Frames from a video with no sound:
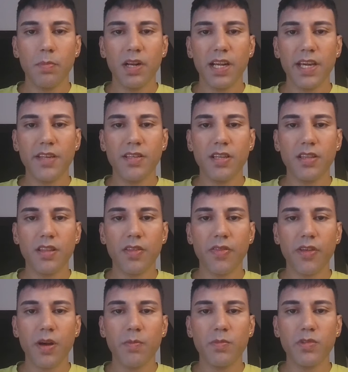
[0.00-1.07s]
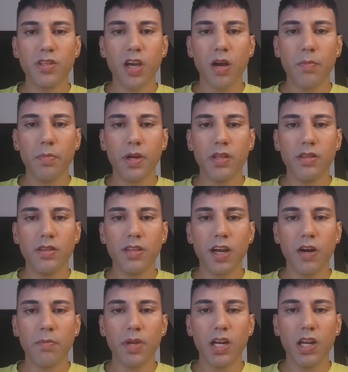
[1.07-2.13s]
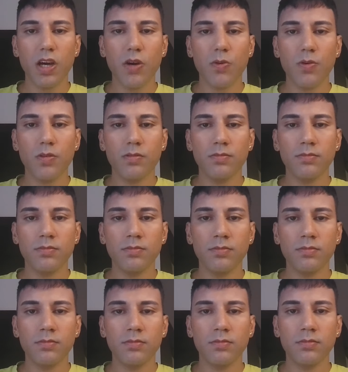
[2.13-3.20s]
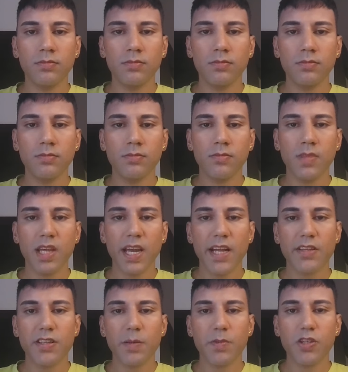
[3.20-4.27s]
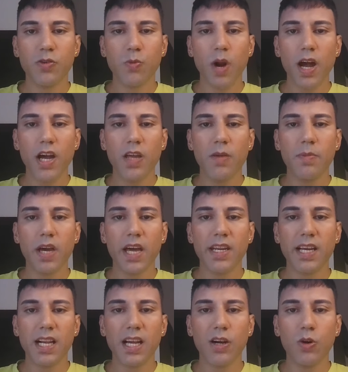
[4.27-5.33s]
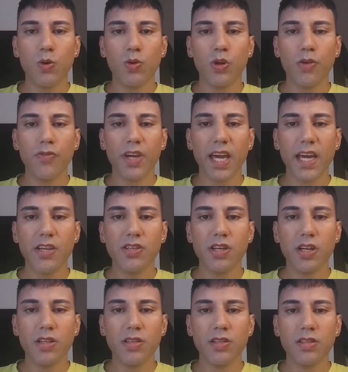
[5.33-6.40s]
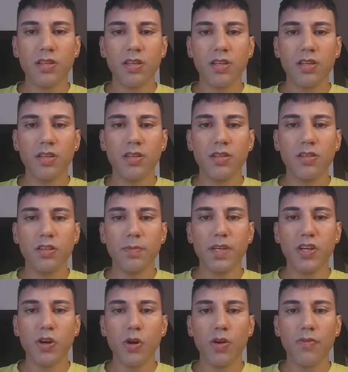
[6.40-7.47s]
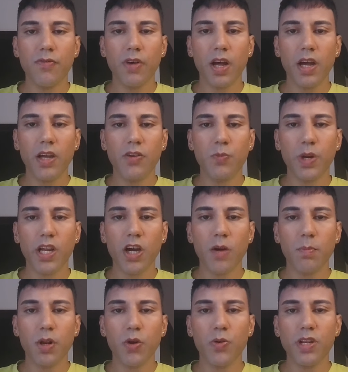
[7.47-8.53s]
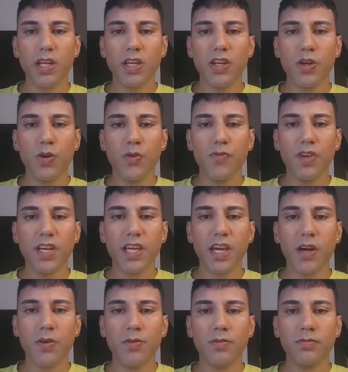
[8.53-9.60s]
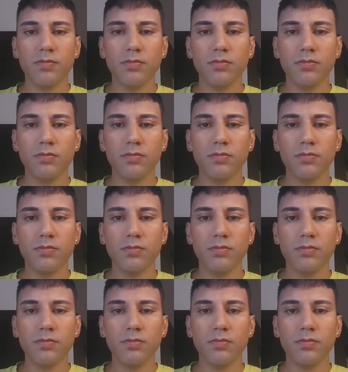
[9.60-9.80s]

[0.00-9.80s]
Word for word: Please hit the thumbs up button down below. Hit subscribe and click all notifications to be notified when I upload a new video.